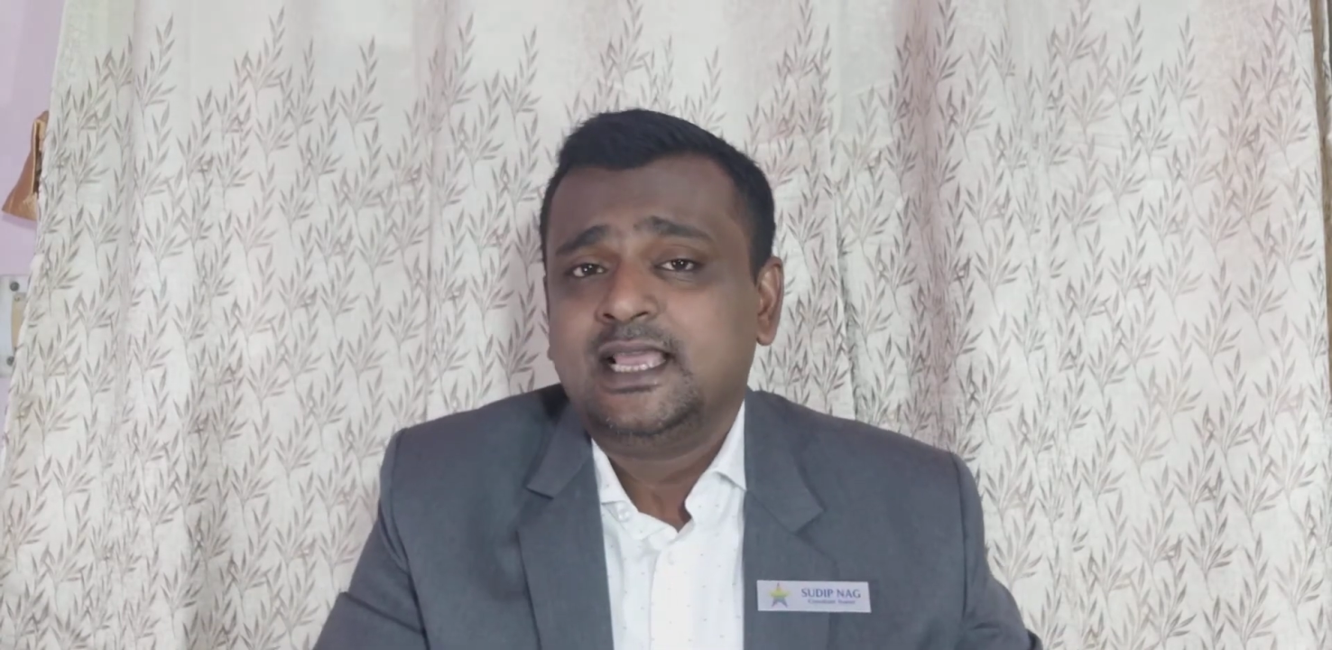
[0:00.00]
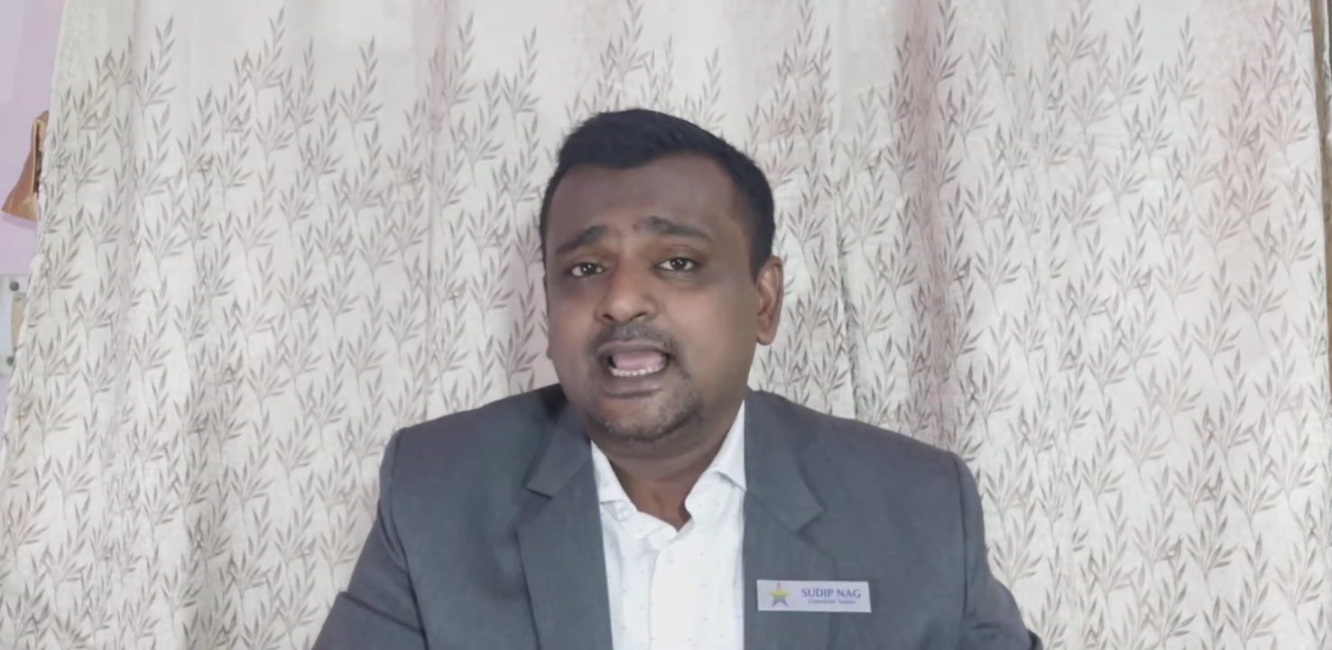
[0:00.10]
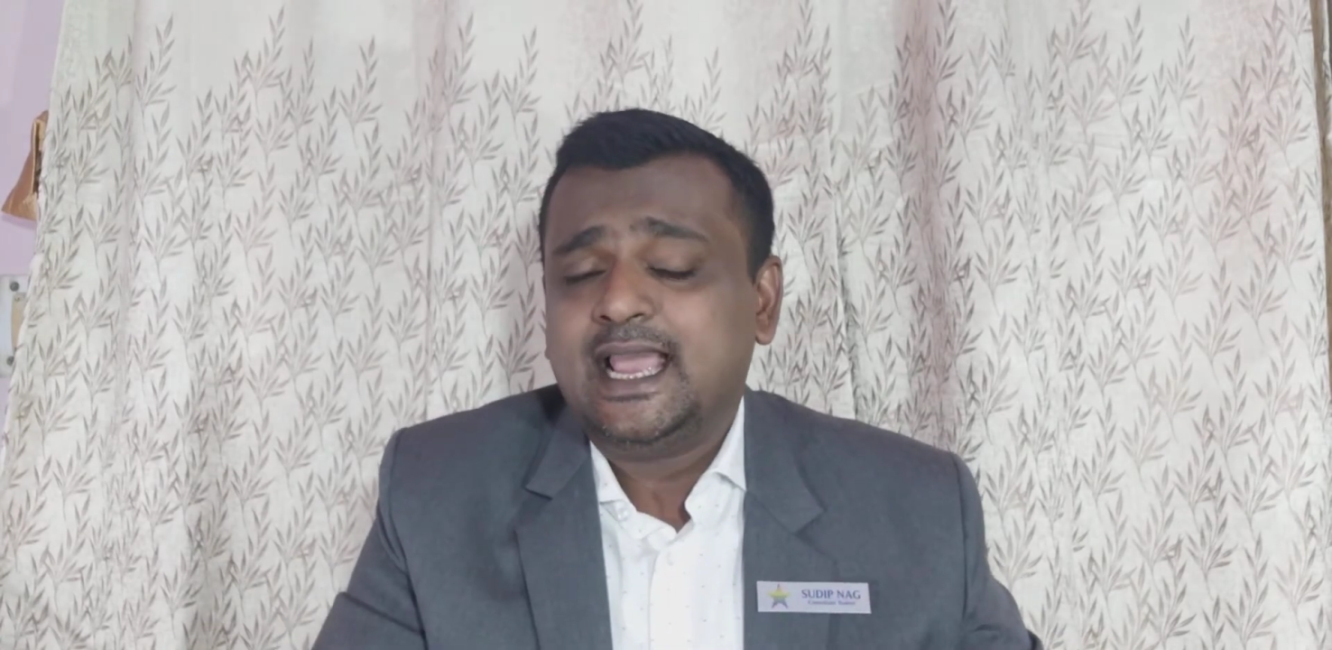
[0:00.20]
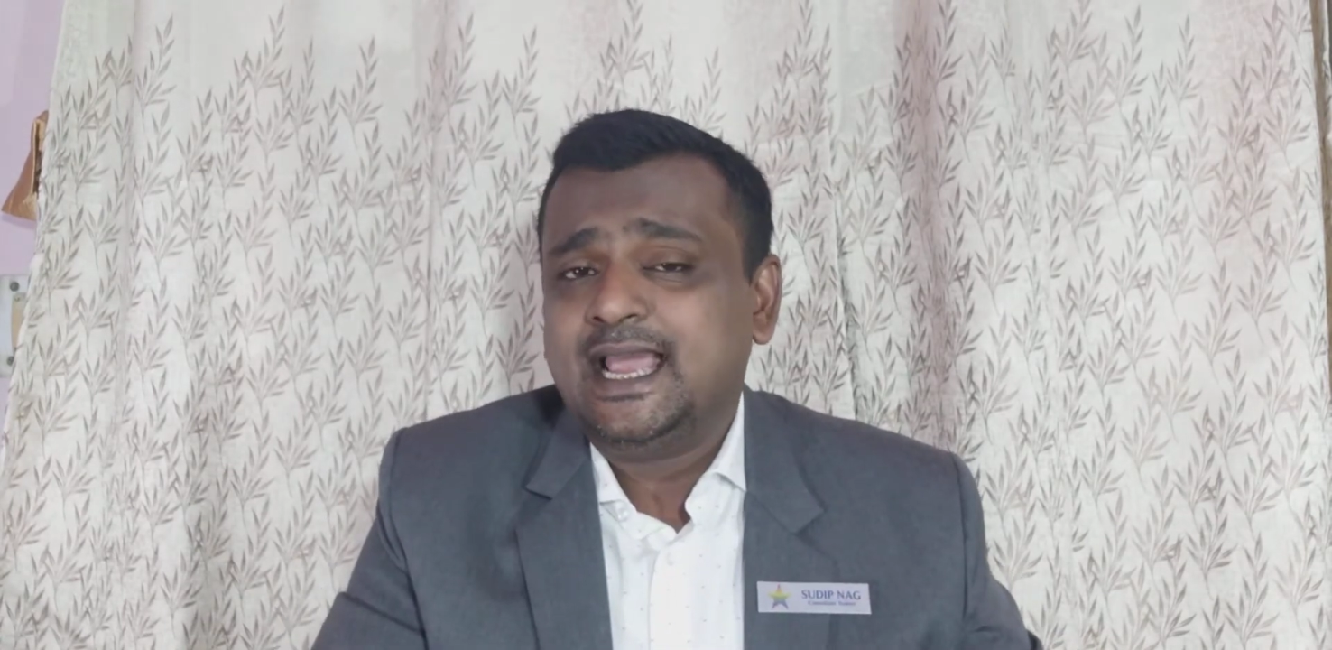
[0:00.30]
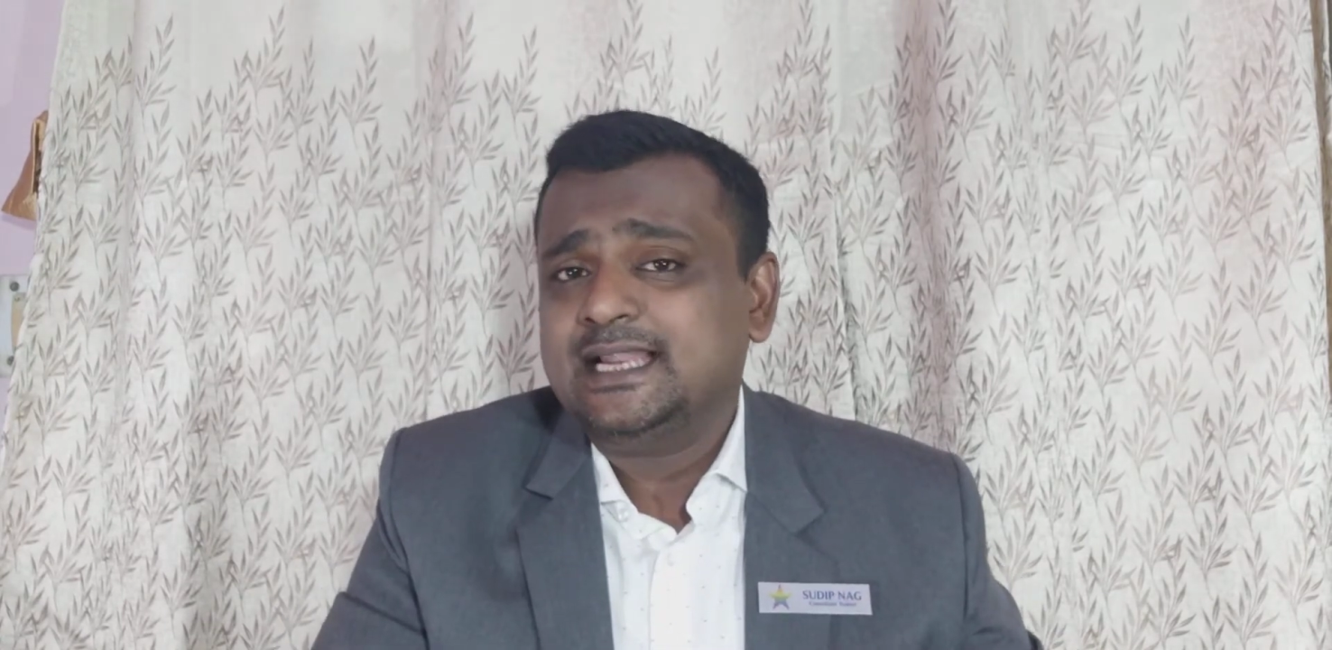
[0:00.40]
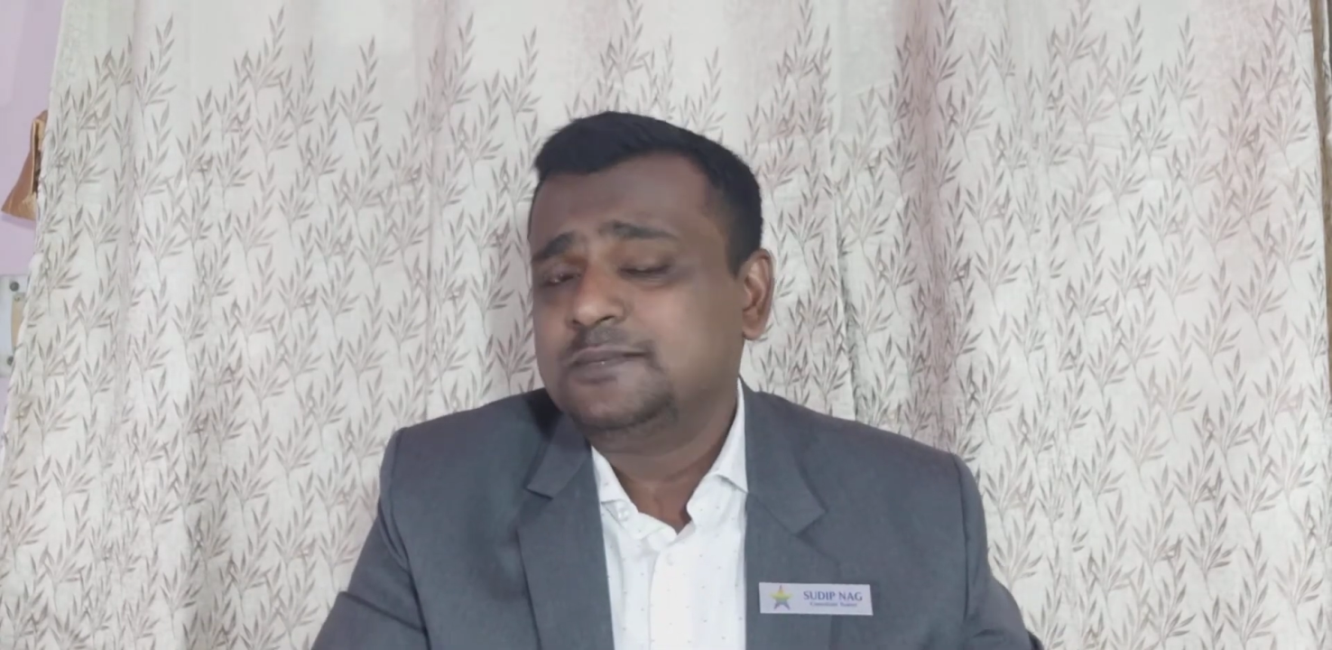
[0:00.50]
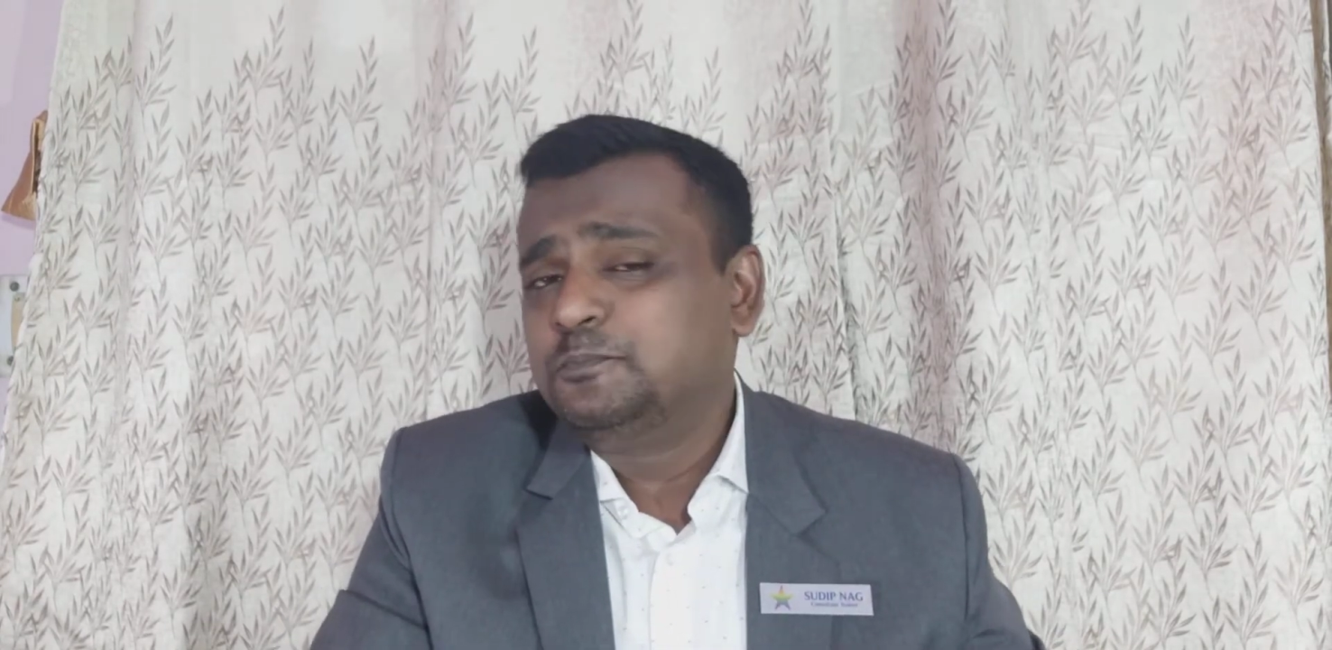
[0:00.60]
and